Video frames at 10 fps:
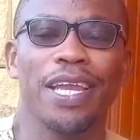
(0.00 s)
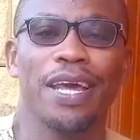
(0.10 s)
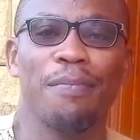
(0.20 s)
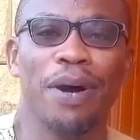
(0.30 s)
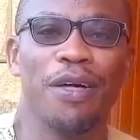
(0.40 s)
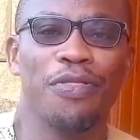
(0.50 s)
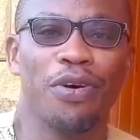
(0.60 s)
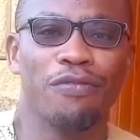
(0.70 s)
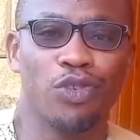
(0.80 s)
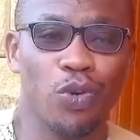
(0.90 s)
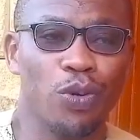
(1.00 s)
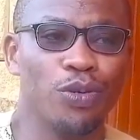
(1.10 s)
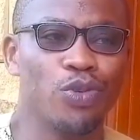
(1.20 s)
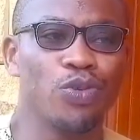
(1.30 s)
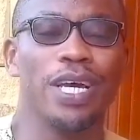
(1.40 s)
the month of
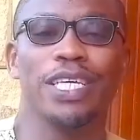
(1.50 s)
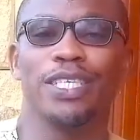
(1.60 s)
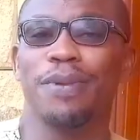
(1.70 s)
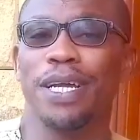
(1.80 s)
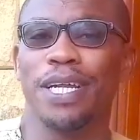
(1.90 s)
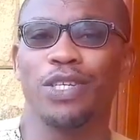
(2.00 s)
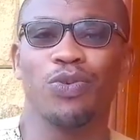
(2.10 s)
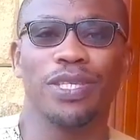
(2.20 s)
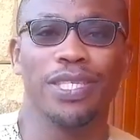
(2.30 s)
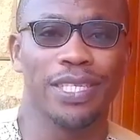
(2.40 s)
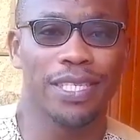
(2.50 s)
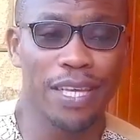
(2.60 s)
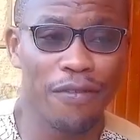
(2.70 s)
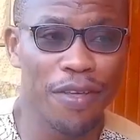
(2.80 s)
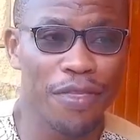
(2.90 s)
June. Today is Monday
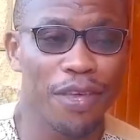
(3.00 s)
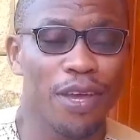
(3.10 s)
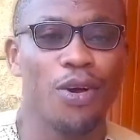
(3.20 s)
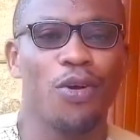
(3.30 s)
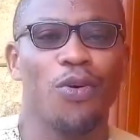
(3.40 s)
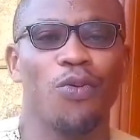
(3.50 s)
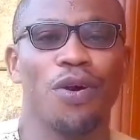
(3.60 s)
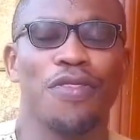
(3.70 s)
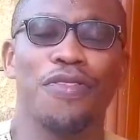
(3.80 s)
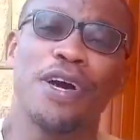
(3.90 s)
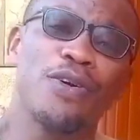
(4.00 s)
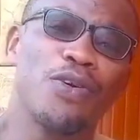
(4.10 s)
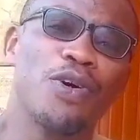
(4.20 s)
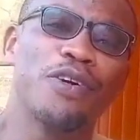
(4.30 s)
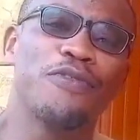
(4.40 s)
27th. We thank
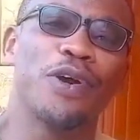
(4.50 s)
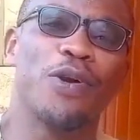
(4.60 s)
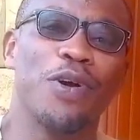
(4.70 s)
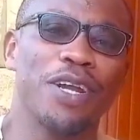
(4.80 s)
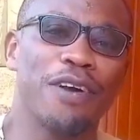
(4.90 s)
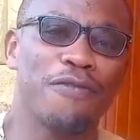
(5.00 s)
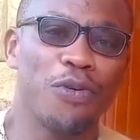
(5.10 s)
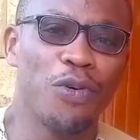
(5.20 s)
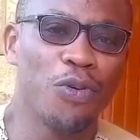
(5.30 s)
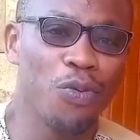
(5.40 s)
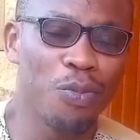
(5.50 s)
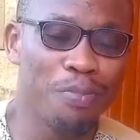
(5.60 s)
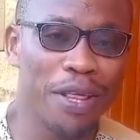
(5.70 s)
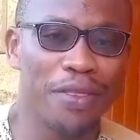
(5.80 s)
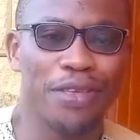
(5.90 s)
God for a wonderful
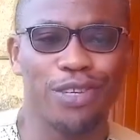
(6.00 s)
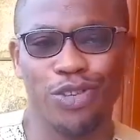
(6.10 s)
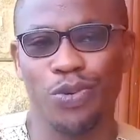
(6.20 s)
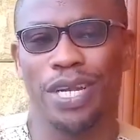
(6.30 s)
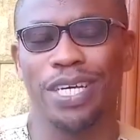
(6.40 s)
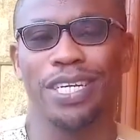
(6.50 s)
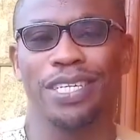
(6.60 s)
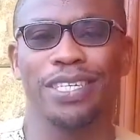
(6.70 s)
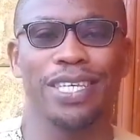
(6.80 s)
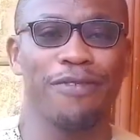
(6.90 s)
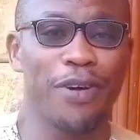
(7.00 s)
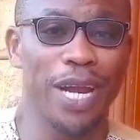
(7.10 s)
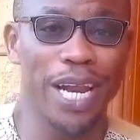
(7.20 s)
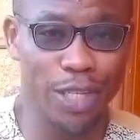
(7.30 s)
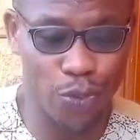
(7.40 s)
month in June, and this is the
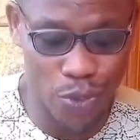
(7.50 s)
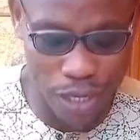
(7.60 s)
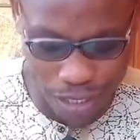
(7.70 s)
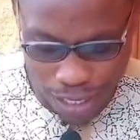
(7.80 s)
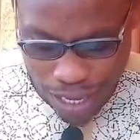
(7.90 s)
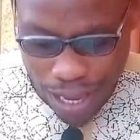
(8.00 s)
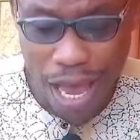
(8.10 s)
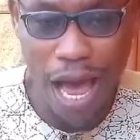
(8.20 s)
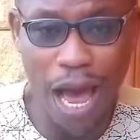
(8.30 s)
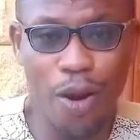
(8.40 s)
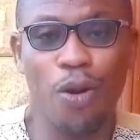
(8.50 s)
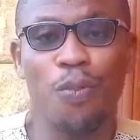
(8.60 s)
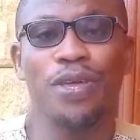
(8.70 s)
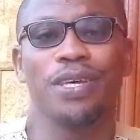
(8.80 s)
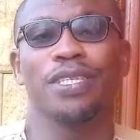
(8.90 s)
very last one. I
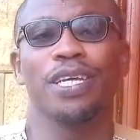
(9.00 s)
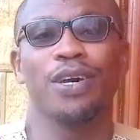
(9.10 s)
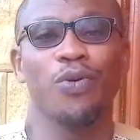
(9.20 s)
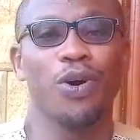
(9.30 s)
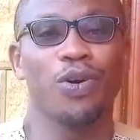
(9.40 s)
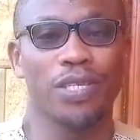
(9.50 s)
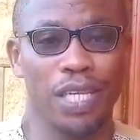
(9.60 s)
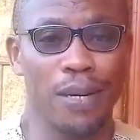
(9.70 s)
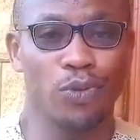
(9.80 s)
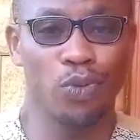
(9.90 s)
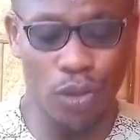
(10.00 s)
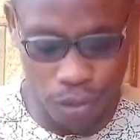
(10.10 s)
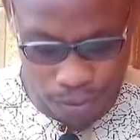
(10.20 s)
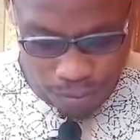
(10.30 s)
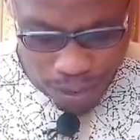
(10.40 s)
hope yesterday we all slept
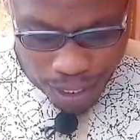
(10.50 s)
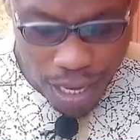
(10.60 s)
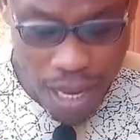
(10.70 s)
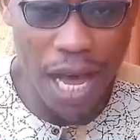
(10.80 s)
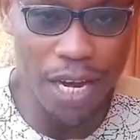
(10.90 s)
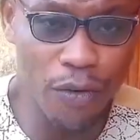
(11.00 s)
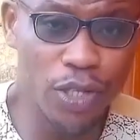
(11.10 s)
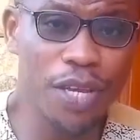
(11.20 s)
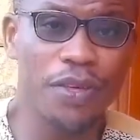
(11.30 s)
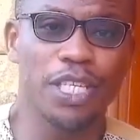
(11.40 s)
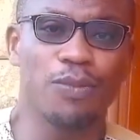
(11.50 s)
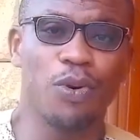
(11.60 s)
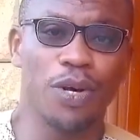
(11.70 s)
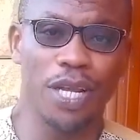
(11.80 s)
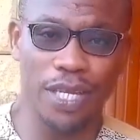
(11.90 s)
well. Our devotion this
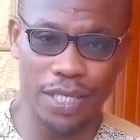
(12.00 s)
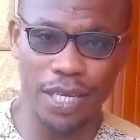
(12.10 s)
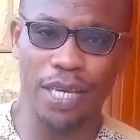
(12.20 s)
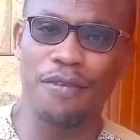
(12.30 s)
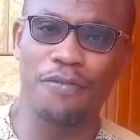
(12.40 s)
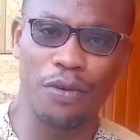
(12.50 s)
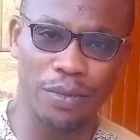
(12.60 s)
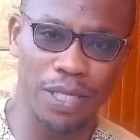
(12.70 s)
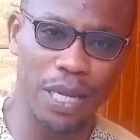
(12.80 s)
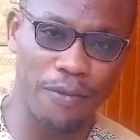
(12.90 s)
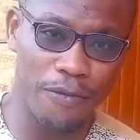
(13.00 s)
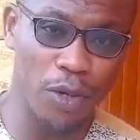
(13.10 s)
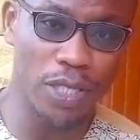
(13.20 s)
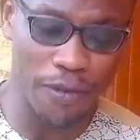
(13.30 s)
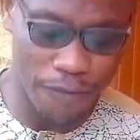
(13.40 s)
morning is taken from Psalm
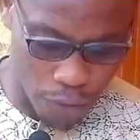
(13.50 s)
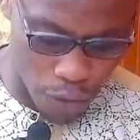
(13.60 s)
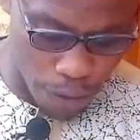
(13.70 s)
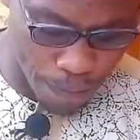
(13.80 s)
44.